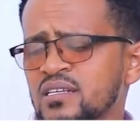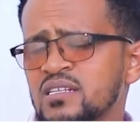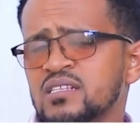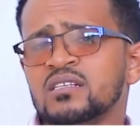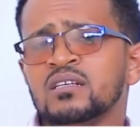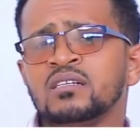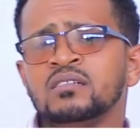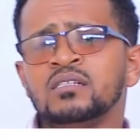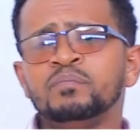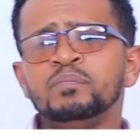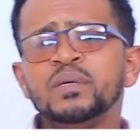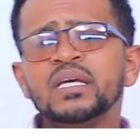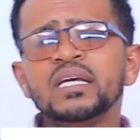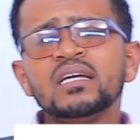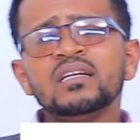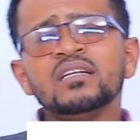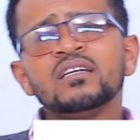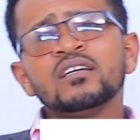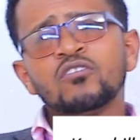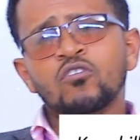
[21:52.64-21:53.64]
the
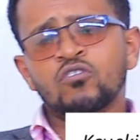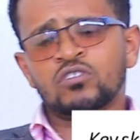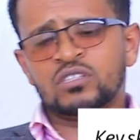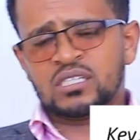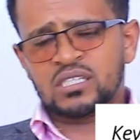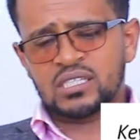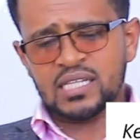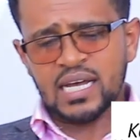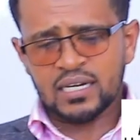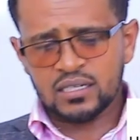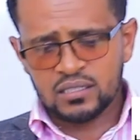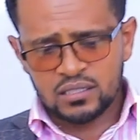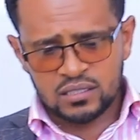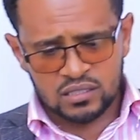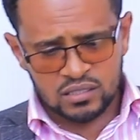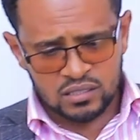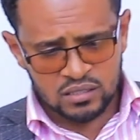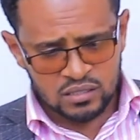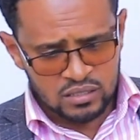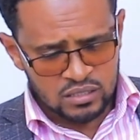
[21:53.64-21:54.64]
beginning or the
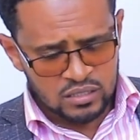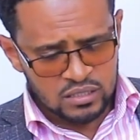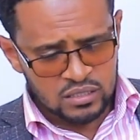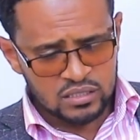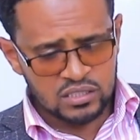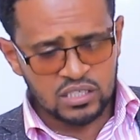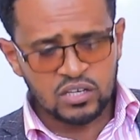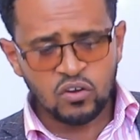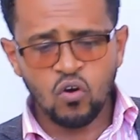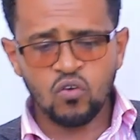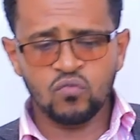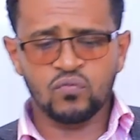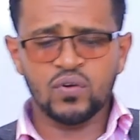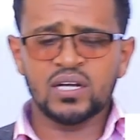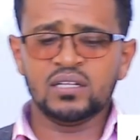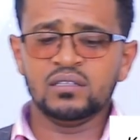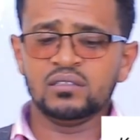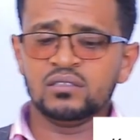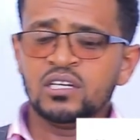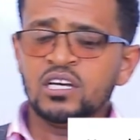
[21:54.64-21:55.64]
starting of
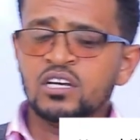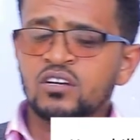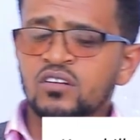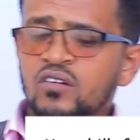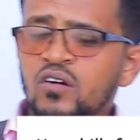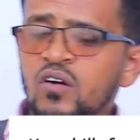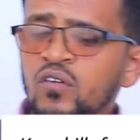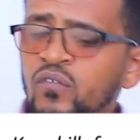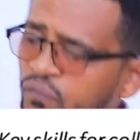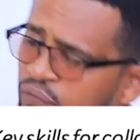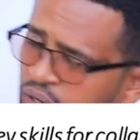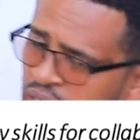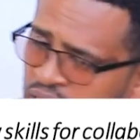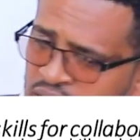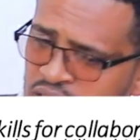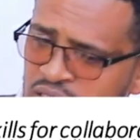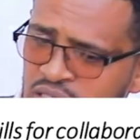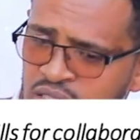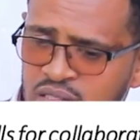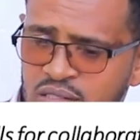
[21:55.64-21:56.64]
what?
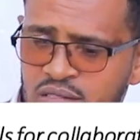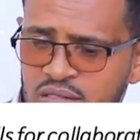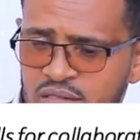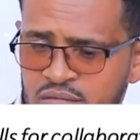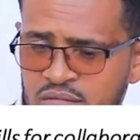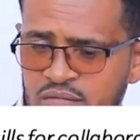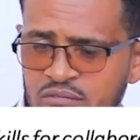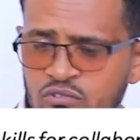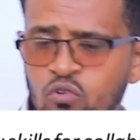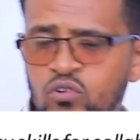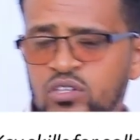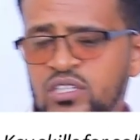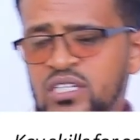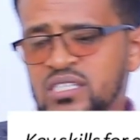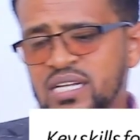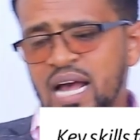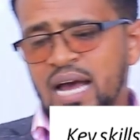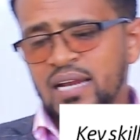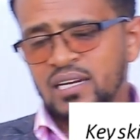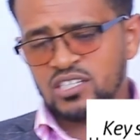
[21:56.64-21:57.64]
Conflicts or the
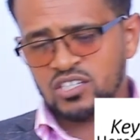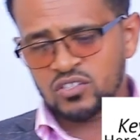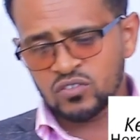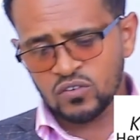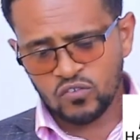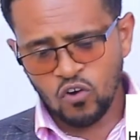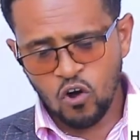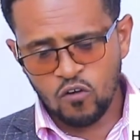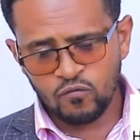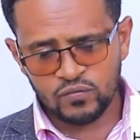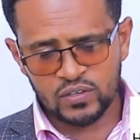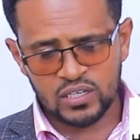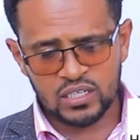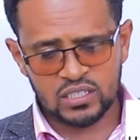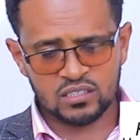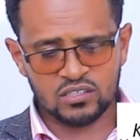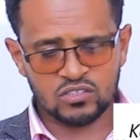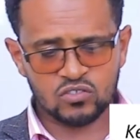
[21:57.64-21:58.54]
escalation of conflict.